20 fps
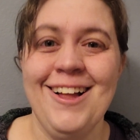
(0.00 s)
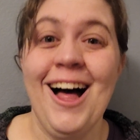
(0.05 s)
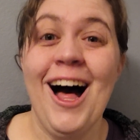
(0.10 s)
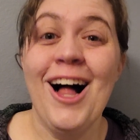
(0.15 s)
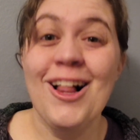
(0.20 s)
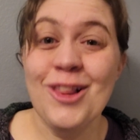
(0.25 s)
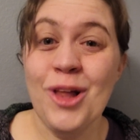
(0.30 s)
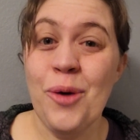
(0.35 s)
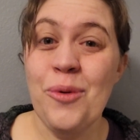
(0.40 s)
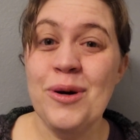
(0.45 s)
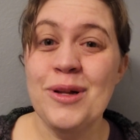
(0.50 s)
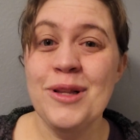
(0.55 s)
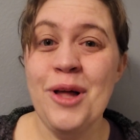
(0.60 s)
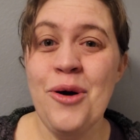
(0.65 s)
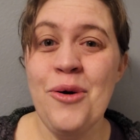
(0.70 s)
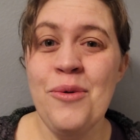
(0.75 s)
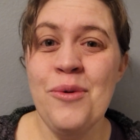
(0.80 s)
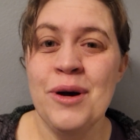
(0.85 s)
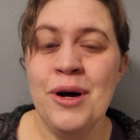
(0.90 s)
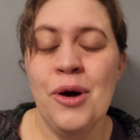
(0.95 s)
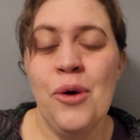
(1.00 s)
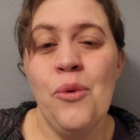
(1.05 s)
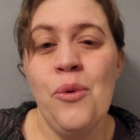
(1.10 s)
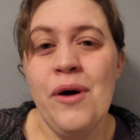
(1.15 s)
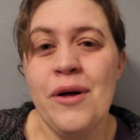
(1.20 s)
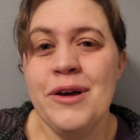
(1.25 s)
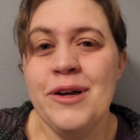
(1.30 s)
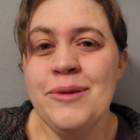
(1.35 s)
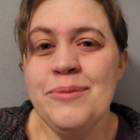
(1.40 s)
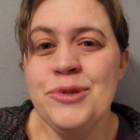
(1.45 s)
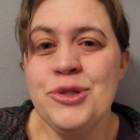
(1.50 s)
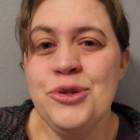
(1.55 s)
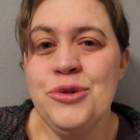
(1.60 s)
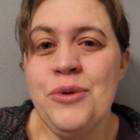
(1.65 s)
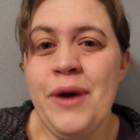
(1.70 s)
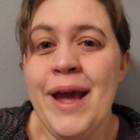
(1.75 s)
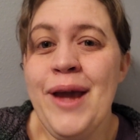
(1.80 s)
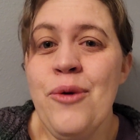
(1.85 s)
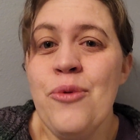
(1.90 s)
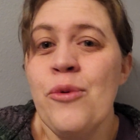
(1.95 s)
Hello, hello! Welcome to
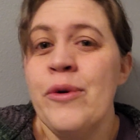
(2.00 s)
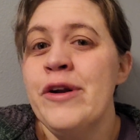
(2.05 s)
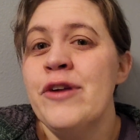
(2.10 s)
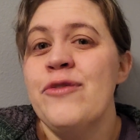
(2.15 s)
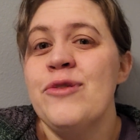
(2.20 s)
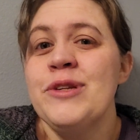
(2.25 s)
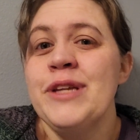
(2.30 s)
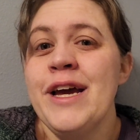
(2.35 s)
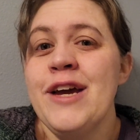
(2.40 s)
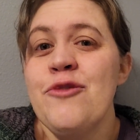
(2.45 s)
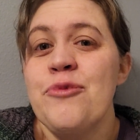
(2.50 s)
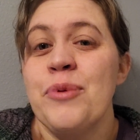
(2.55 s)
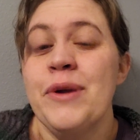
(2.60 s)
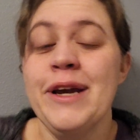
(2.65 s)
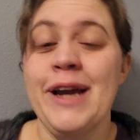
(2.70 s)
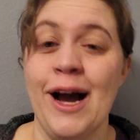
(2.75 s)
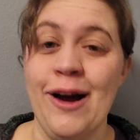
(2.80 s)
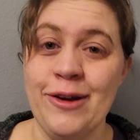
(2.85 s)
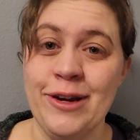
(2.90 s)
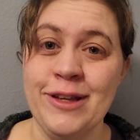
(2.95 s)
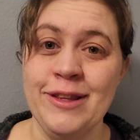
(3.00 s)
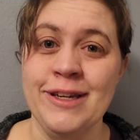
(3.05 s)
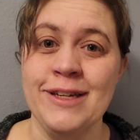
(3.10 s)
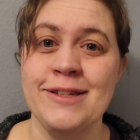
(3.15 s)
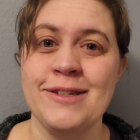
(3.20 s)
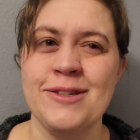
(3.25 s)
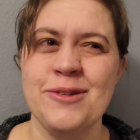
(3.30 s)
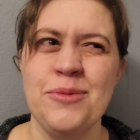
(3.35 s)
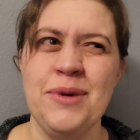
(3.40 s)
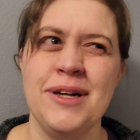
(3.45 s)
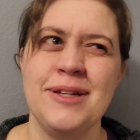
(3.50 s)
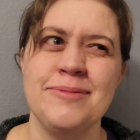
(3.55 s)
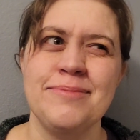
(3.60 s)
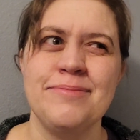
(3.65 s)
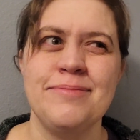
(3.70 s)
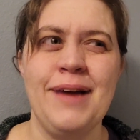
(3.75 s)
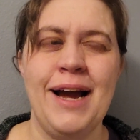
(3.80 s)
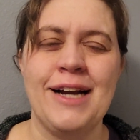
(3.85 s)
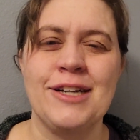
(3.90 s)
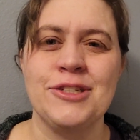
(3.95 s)
a wonderful day of pre-calculus. Well,
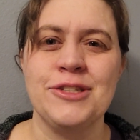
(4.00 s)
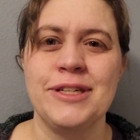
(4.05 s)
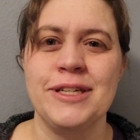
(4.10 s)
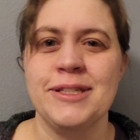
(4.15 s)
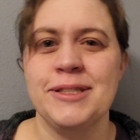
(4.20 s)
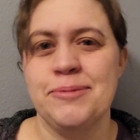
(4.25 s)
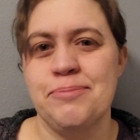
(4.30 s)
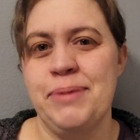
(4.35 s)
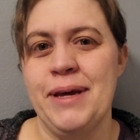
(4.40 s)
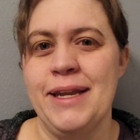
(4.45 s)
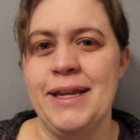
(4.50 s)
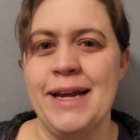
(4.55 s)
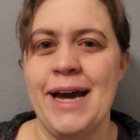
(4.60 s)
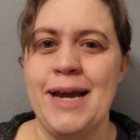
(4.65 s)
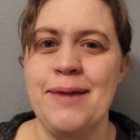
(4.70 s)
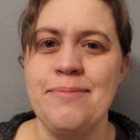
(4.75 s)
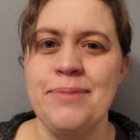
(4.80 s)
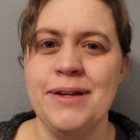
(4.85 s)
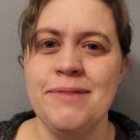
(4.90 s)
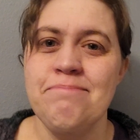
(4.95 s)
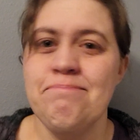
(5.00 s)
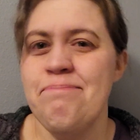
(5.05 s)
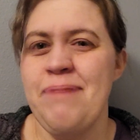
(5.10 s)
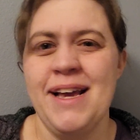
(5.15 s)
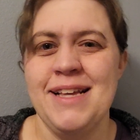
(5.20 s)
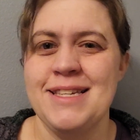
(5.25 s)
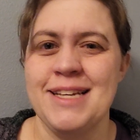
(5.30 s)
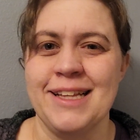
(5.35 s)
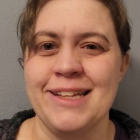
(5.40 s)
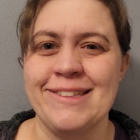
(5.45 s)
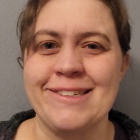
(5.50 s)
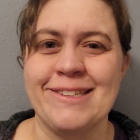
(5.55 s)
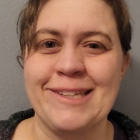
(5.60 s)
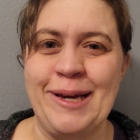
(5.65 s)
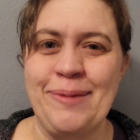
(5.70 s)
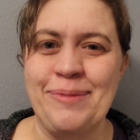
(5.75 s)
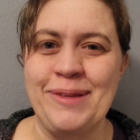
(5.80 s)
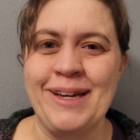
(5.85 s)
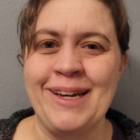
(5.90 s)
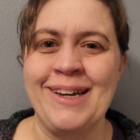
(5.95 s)
actually, it's pen night, but basically the
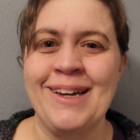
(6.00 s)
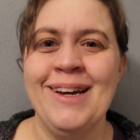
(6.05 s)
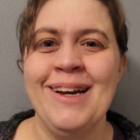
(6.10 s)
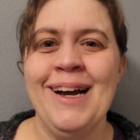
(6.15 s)
same thing.